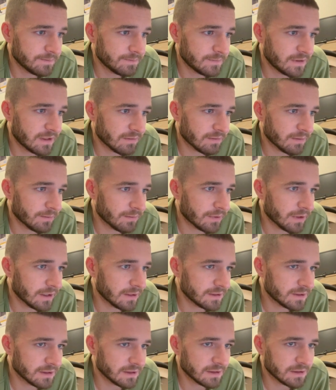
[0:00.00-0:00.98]
different
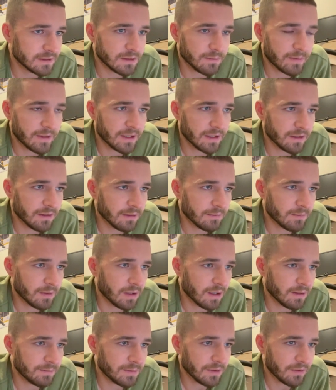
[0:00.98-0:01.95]
prices depending on
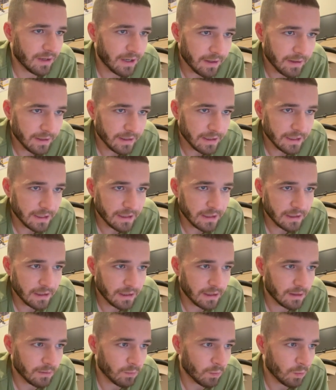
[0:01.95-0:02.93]
popularity
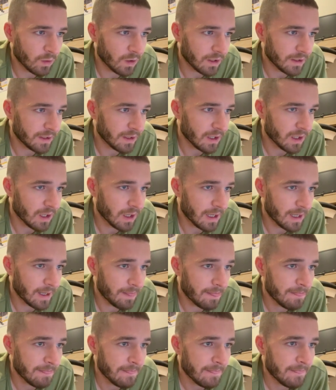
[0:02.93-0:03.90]
and whatnot.
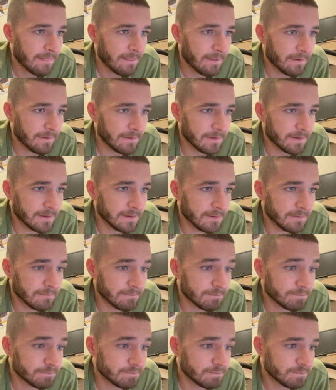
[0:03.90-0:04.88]
So
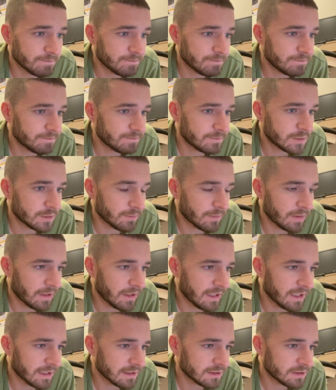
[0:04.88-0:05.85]
you may
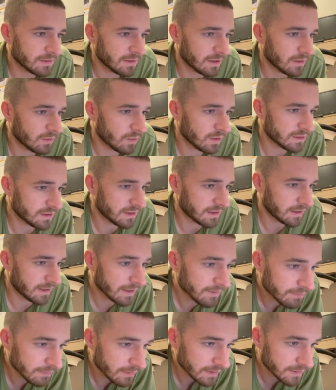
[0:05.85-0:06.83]
ask, like, what's the
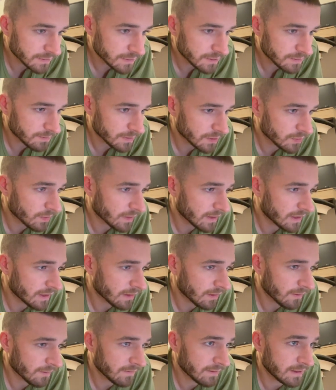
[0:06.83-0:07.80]
difference between
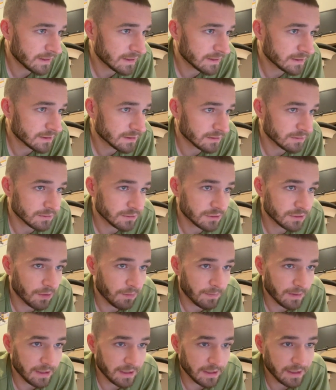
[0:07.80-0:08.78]
all these? There's so
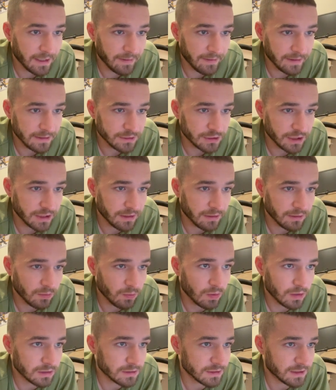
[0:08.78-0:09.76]
many Derek Jeter
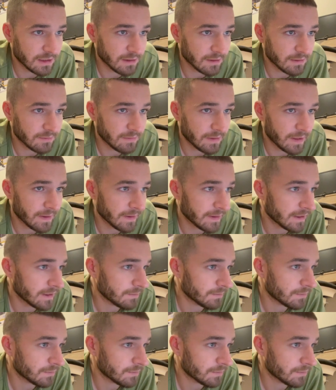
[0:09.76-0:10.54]
ones at varying